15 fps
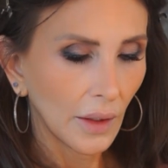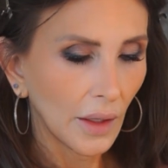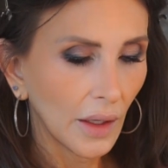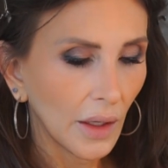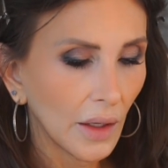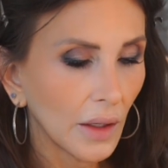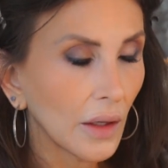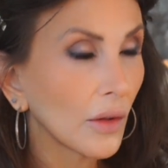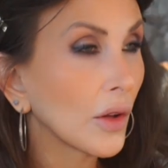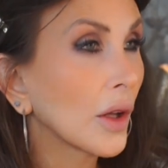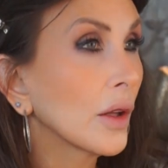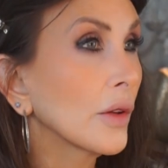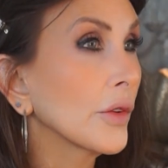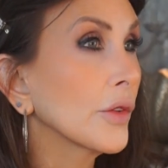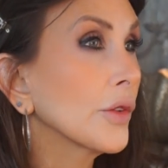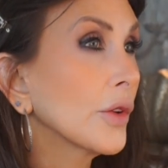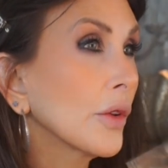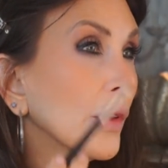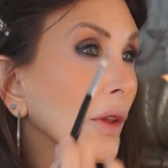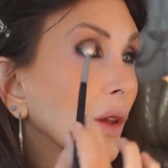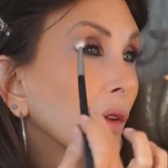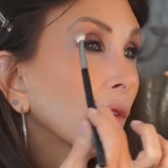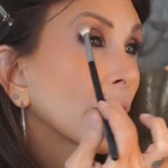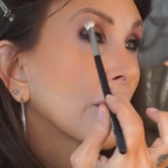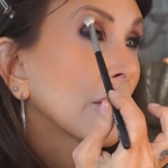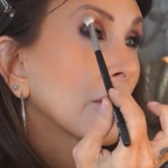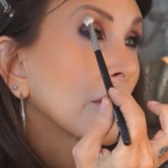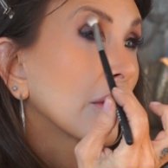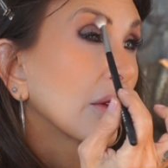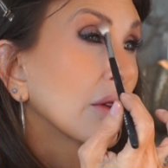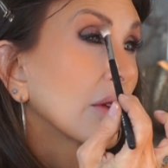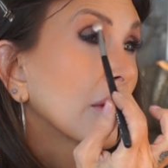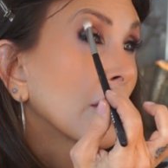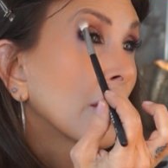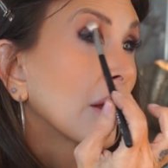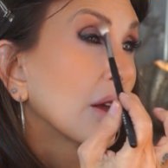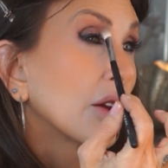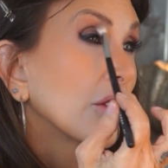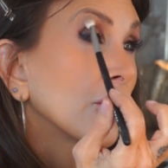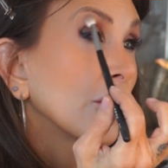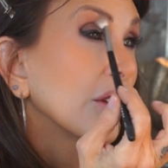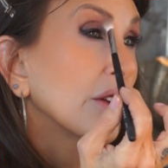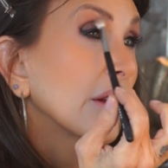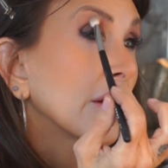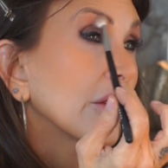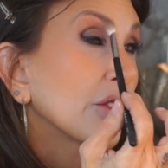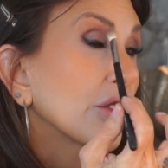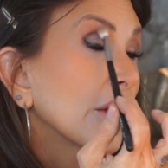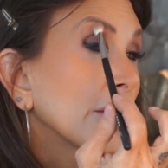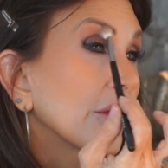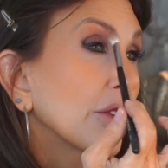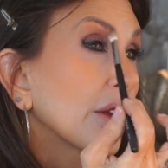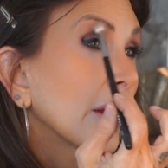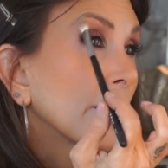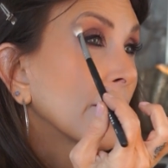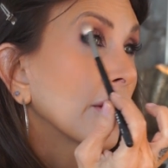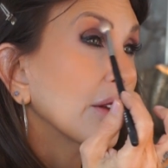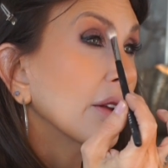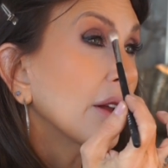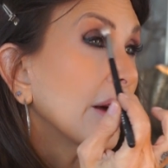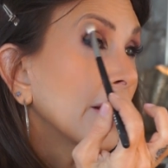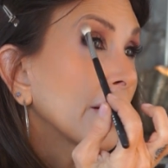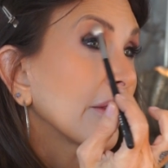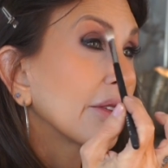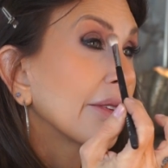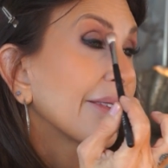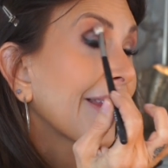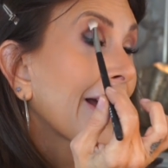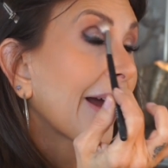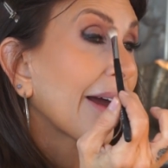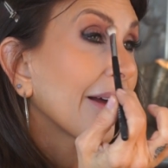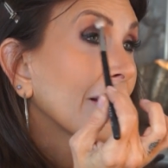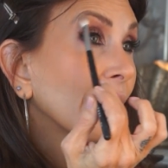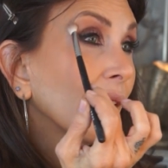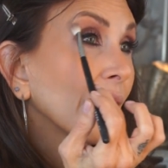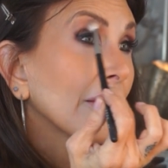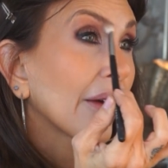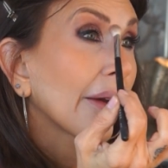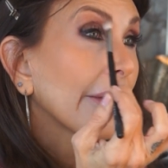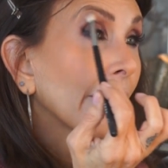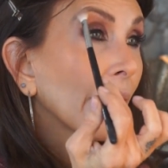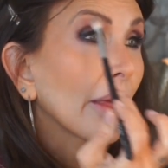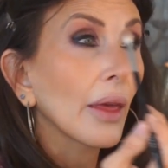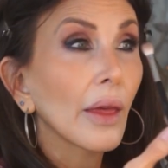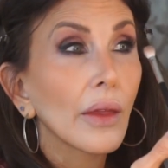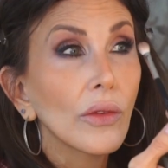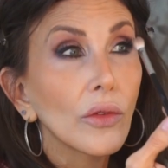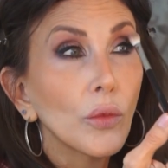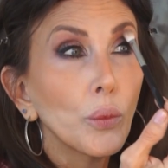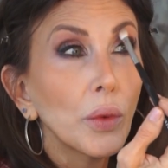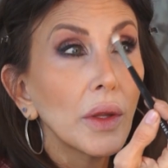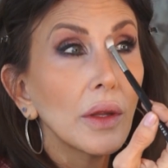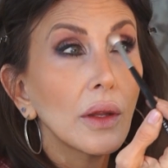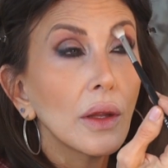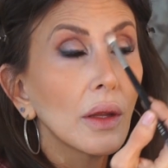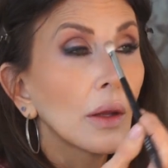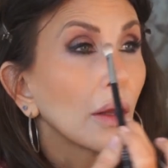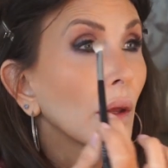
Annie Lawless do this. She did a sunset, not exactly like this, but